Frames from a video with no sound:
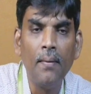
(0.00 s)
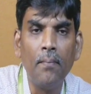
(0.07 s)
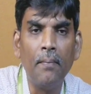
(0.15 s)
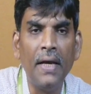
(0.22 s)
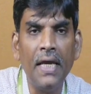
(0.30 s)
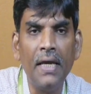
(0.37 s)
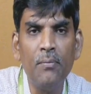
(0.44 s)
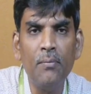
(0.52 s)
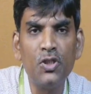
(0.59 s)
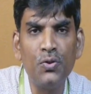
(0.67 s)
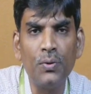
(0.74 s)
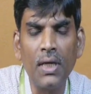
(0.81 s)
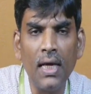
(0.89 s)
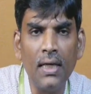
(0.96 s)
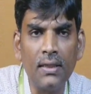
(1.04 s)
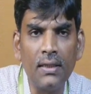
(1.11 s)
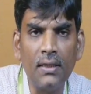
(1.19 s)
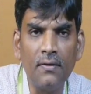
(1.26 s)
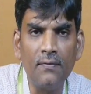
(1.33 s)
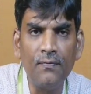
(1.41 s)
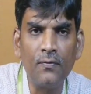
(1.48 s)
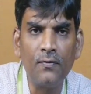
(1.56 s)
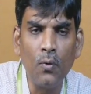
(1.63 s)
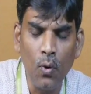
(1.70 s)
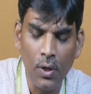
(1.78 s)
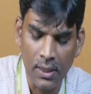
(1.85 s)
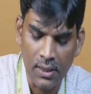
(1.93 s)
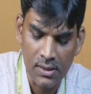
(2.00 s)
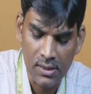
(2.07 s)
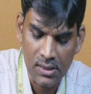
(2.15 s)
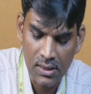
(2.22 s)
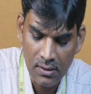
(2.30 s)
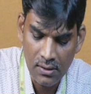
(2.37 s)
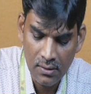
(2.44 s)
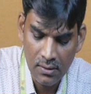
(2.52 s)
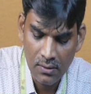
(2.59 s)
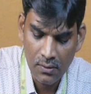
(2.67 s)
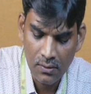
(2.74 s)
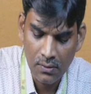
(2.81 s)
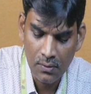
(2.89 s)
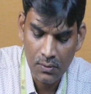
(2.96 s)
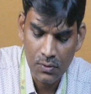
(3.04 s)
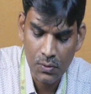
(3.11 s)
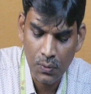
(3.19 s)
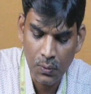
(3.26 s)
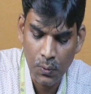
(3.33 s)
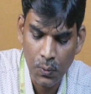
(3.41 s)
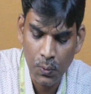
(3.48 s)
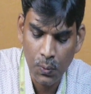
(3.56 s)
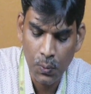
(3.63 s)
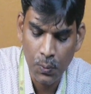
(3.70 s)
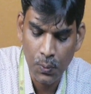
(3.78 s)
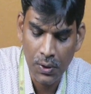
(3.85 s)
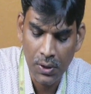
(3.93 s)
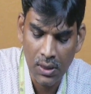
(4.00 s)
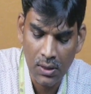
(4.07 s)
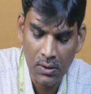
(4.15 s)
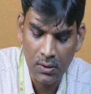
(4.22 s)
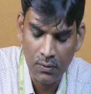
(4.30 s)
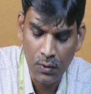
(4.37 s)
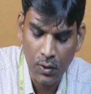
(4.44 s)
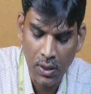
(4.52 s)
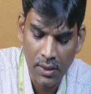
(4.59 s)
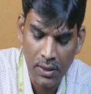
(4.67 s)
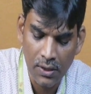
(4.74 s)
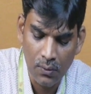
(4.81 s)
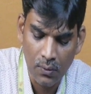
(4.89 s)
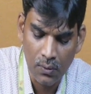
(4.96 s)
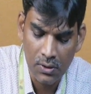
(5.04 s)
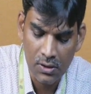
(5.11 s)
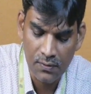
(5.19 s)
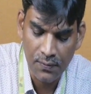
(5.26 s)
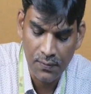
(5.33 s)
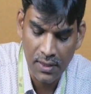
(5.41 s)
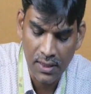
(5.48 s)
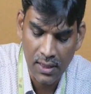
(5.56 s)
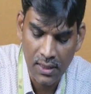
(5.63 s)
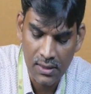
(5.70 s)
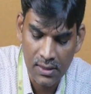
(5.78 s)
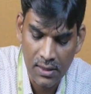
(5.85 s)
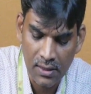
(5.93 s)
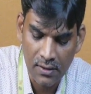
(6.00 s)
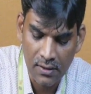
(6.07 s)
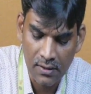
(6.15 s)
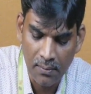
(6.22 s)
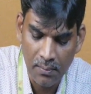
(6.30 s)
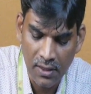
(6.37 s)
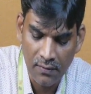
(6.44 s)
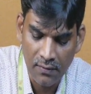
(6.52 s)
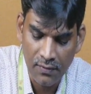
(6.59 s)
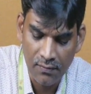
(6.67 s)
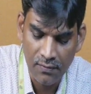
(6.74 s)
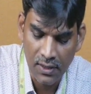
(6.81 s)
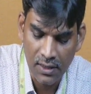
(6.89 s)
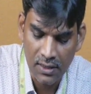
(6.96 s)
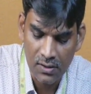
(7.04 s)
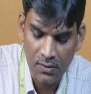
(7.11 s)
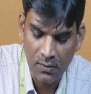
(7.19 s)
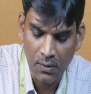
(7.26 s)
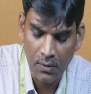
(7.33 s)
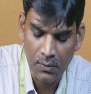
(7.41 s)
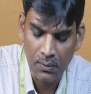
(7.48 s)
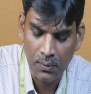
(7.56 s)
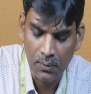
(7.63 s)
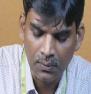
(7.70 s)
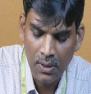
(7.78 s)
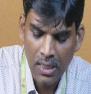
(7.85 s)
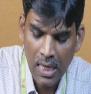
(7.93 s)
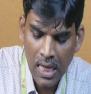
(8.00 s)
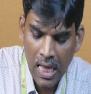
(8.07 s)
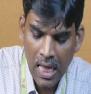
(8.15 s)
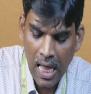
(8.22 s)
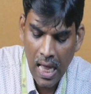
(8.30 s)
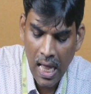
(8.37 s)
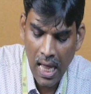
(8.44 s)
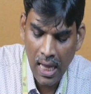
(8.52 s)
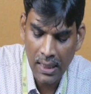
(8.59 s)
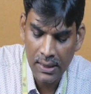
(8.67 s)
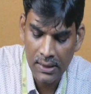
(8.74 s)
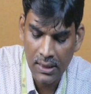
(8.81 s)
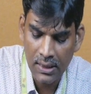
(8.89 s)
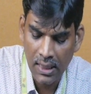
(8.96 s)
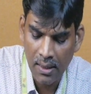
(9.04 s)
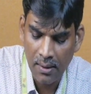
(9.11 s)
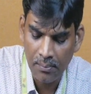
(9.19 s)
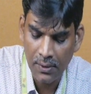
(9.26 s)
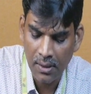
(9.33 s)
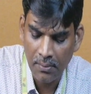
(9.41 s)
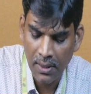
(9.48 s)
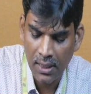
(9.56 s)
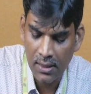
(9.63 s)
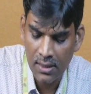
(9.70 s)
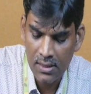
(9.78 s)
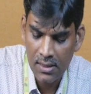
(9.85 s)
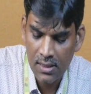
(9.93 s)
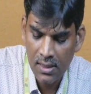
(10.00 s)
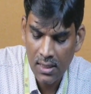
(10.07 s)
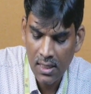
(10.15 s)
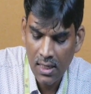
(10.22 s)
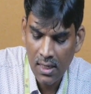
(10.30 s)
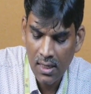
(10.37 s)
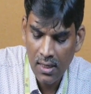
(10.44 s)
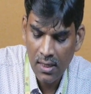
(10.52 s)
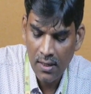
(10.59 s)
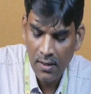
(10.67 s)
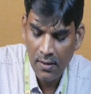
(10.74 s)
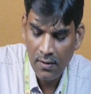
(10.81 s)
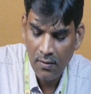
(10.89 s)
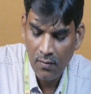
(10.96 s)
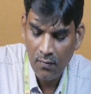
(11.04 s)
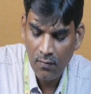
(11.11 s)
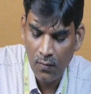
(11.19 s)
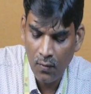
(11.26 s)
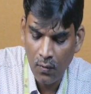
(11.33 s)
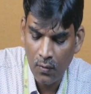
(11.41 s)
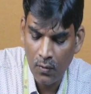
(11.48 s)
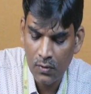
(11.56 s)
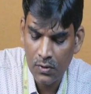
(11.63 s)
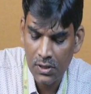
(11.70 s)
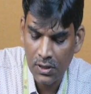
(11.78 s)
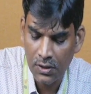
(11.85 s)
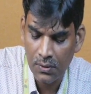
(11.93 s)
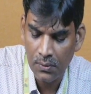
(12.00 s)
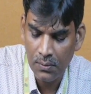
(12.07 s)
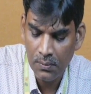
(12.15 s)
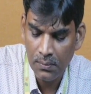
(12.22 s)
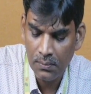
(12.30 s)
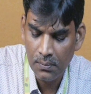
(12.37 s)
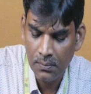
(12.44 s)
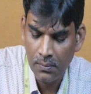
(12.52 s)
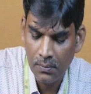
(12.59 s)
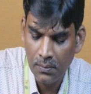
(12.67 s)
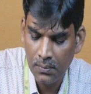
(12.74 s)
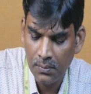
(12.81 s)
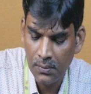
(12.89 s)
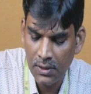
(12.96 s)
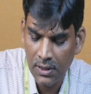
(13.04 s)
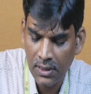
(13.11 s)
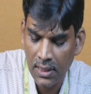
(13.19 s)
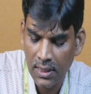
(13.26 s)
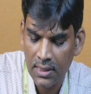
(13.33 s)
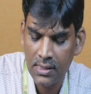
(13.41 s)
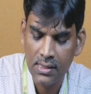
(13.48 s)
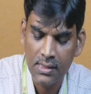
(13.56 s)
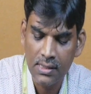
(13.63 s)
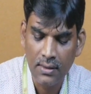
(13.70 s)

My aim is to calculate the coenergy. So we already know this field energy WFFLD is equal to ID lambda minus force into dx.